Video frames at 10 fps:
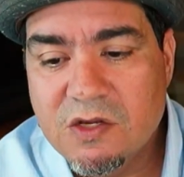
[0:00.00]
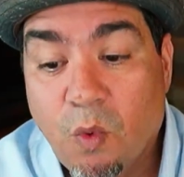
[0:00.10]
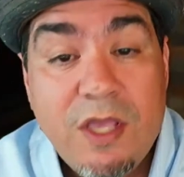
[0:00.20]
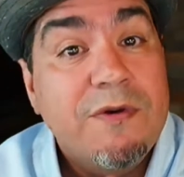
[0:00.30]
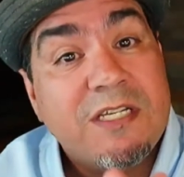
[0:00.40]

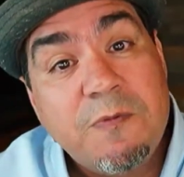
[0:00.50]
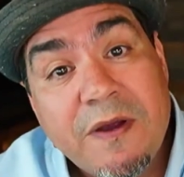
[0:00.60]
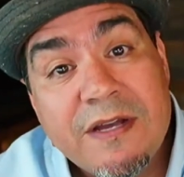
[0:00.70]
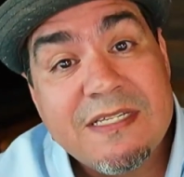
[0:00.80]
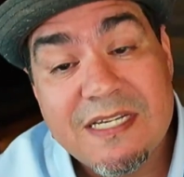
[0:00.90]
What you
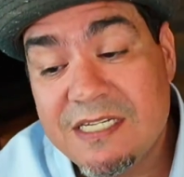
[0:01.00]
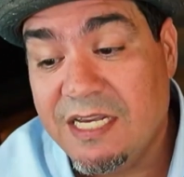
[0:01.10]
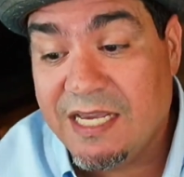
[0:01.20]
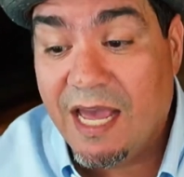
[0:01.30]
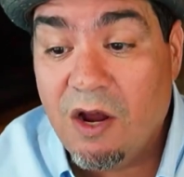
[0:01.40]
experience is you
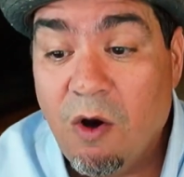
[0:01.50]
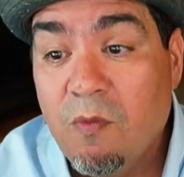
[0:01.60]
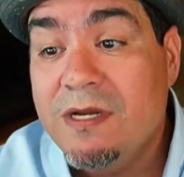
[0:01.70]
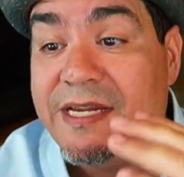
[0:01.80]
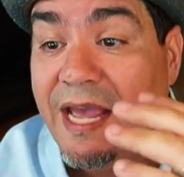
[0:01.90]
get home
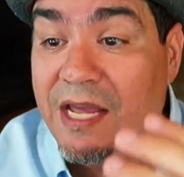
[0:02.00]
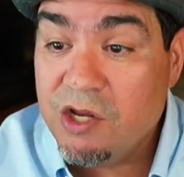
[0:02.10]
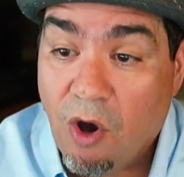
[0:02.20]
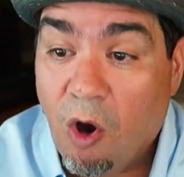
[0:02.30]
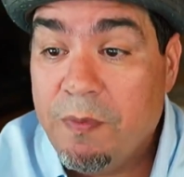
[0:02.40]
one day and
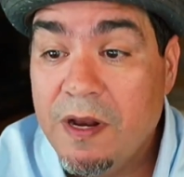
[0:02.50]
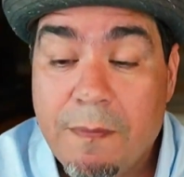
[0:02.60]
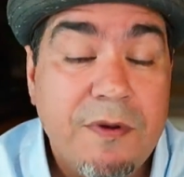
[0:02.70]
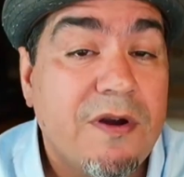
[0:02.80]
you open up your